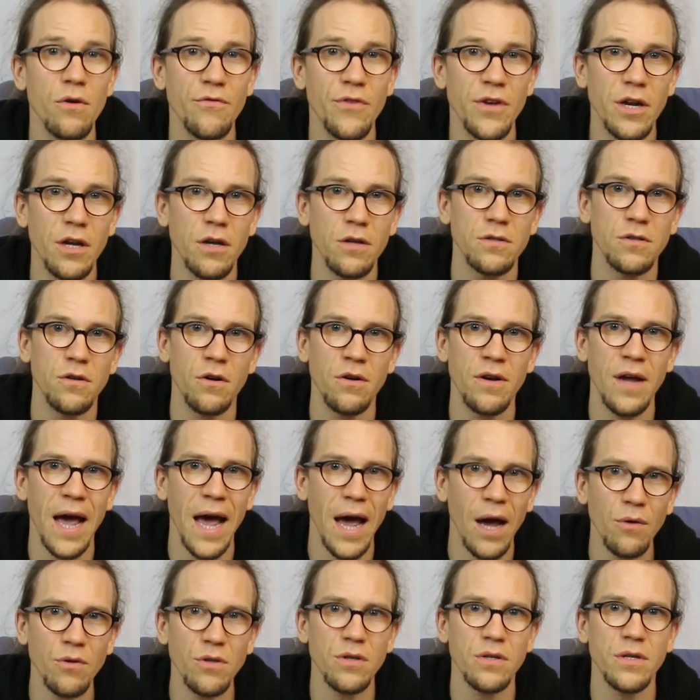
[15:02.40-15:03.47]
videos on
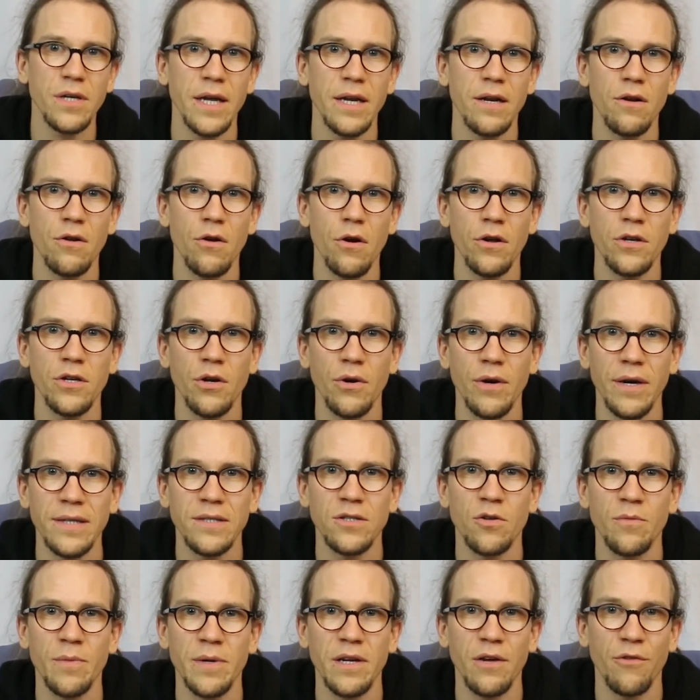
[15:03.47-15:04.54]
how you can learn your
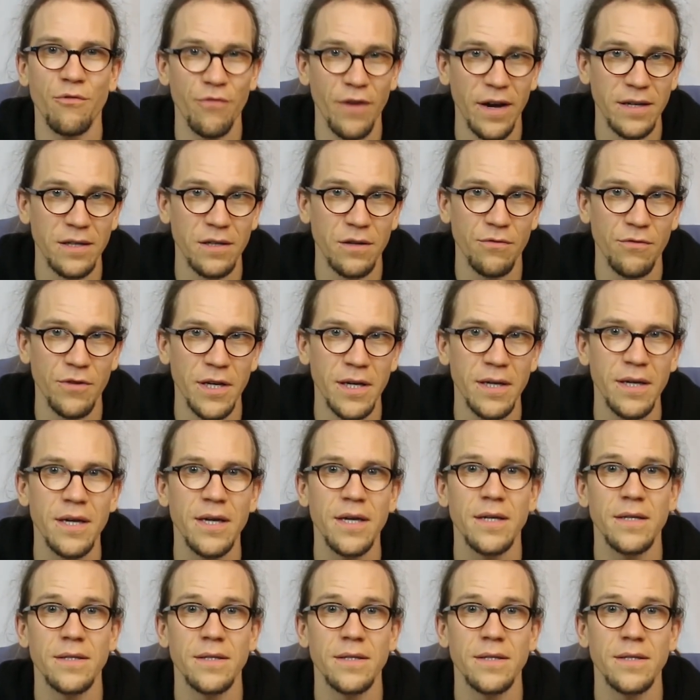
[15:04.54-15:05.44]
instrument effectively,